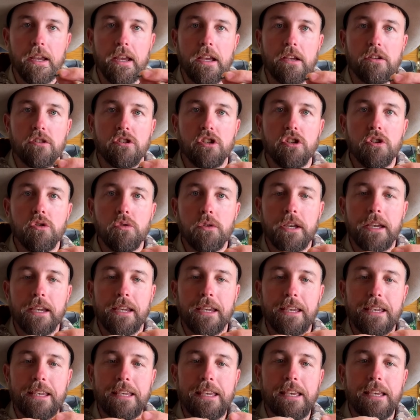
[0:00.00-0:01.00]
is you
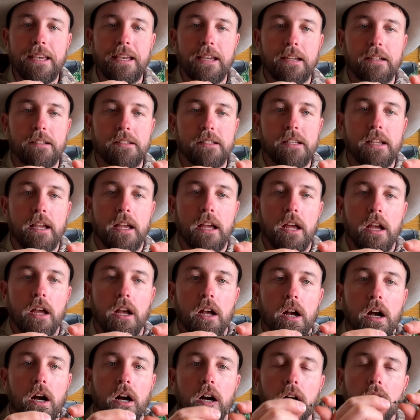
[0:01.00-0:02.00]
can get
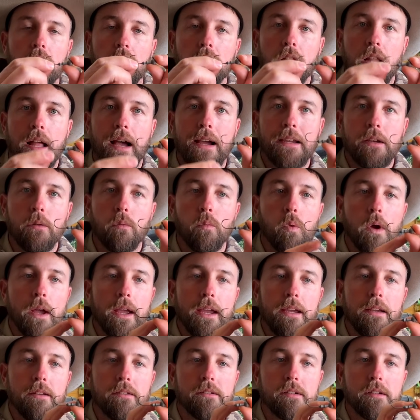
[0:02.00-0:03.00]
a
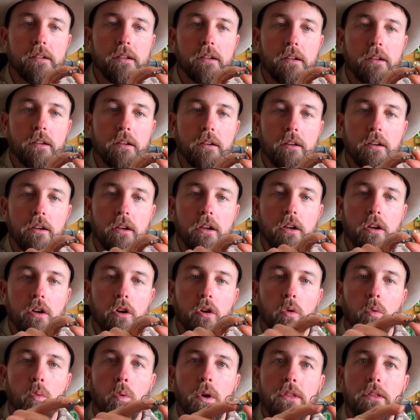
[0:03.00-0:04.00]
lightweight
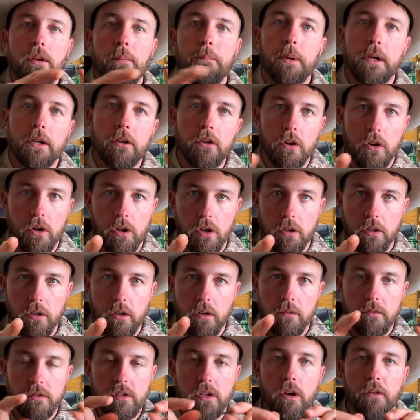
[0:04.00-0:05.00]
with a bigger hook.
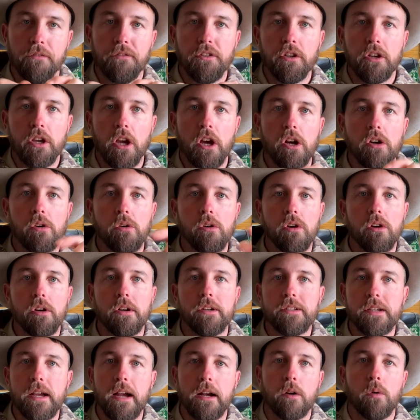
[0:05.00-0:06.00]
So if you go on
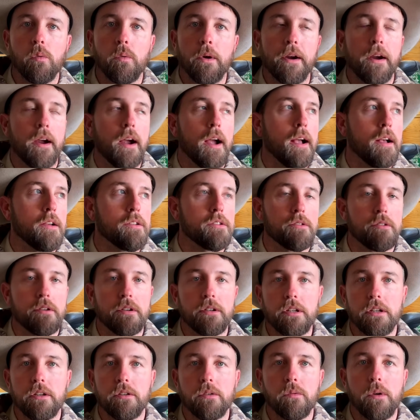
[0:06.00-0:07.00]
Tackle Warehouse or
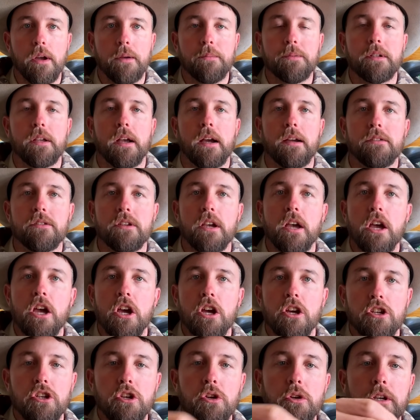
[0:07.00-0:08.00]
any of the websites,
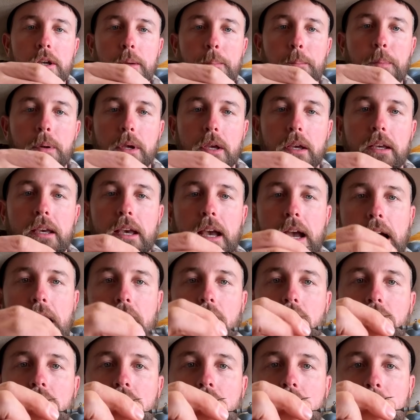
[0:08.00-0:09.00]
you can pick
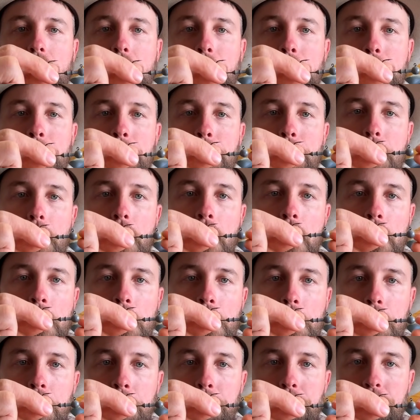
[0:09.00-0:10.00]
out
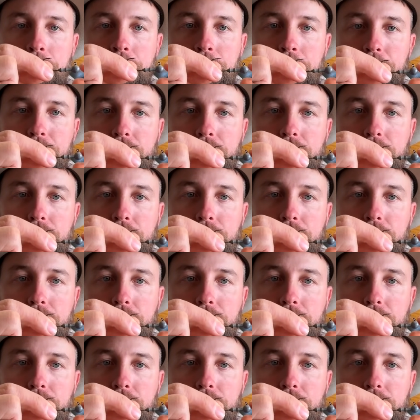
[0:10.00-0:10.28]
like